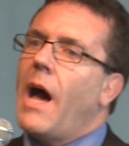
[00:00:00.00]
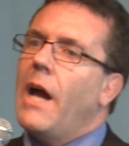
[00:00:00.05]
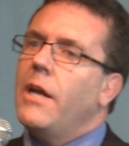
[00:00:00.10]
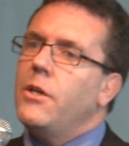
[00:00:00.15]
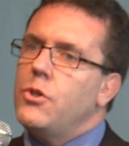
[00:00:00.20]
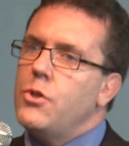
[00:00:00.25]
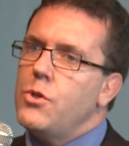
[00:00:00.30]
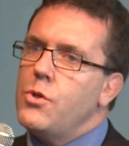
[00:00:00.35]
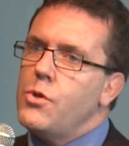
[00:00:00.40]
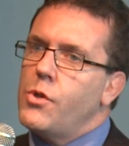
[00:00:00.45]
I
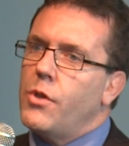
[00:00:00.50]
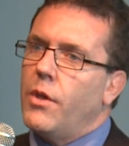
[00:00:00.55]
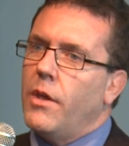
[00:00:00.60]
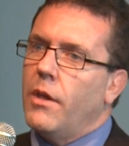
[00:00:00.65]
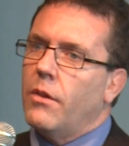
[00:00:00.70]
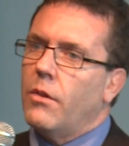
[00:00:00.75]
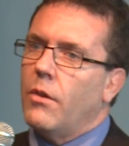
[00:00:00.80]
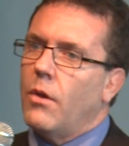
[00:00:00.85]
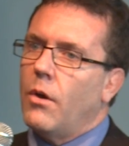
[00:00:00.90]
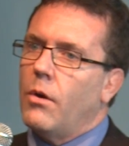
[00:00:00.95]
do
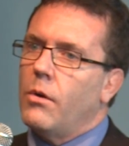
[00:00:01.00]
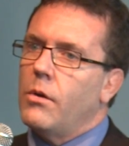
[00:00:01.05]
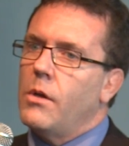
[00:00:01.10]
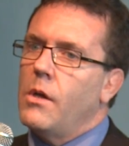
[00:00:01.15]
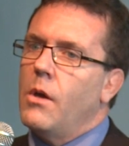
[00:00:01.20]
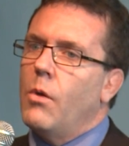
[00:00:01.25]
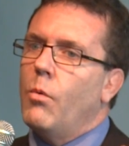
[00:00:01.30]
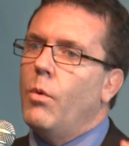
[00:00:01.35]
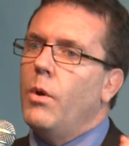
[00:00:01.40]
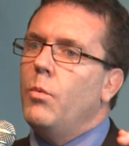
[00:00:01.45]
think, though,
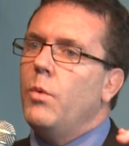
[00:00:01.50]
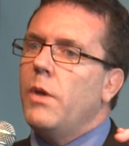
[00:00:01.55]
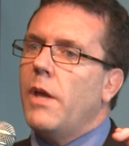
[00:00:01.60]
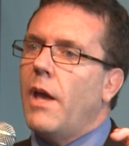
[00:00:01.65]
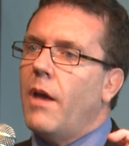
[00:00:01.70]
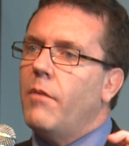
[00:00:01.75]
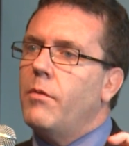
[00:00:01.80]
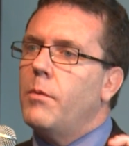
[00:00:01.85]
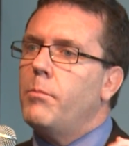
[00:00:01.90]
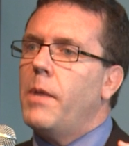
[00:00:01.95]
when we
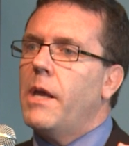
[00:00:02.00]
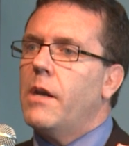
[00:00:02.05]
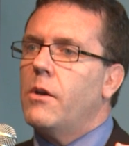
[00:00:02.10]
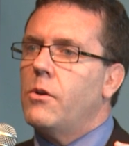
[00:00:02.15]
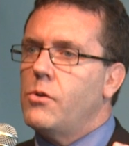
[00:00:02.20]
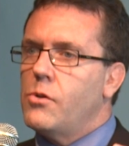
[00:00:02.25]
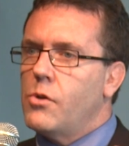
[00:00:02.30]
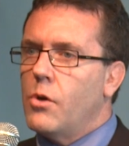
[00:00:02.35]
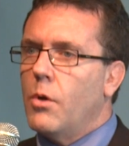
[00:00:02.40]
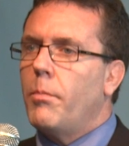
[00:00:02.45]
have a better
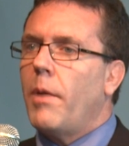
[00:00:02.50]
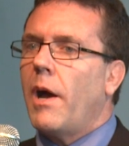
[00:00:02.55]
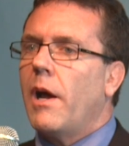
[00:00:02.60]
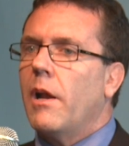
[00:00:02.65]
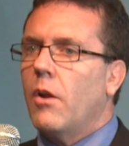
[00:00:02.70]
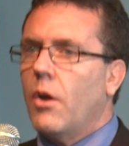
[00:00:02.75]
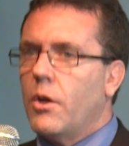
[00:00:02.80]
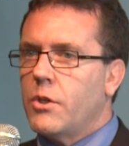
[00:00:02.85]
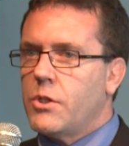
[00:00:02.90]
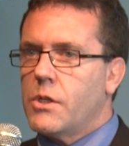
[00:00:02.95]

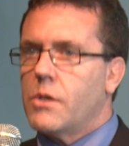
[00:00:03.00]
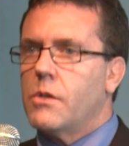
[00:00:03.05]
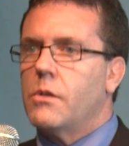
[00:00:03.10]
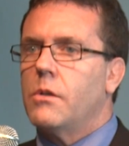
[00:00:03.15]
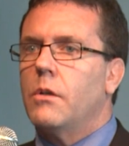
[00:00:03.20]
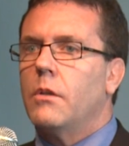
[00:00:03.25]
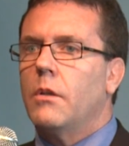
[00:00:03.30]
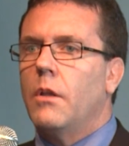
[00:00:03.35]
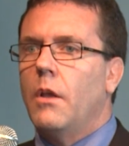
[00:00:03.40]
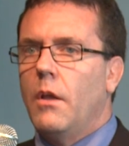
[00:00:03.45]

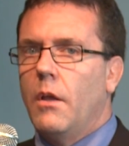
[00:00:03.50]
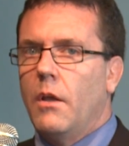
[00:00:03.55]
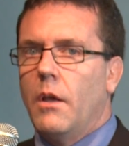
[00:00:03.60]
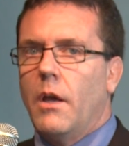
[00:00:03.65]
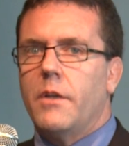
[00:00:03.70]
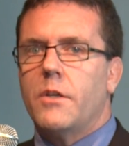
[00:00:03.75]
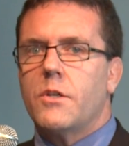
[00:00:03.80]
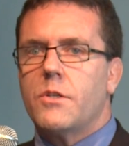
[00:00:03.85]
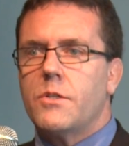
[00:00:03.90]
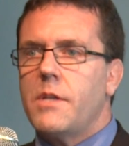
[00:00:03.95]
neurobiological
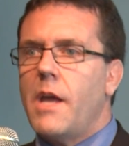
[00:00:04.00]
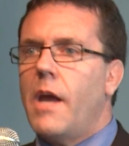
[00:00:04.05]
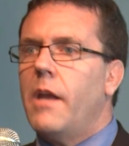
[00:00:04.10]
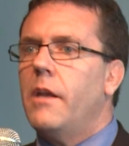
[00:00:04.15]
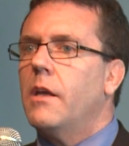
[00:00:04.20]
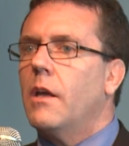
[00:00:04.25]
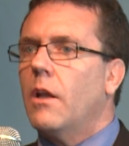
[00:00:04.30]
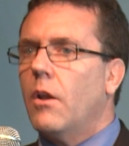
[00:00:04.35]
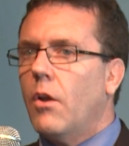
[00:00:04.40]
understanding,